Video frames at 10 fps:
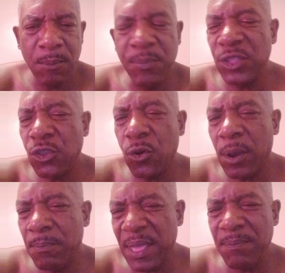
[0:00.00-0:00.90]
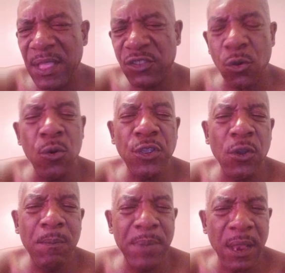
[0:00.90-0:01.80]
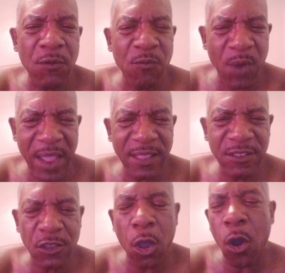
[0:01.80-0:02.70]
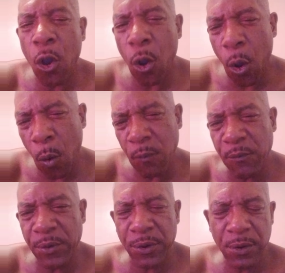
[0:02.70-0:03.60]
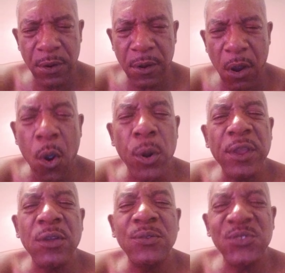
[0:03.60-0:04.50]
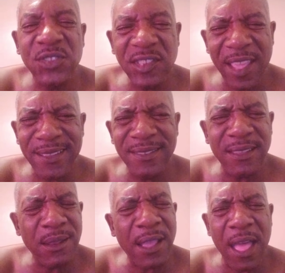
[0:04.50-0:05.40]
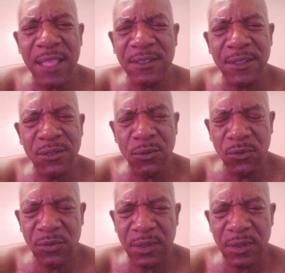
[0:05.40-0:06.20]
put your amendments or your Bill of Rights over Article 6 of the Constitution.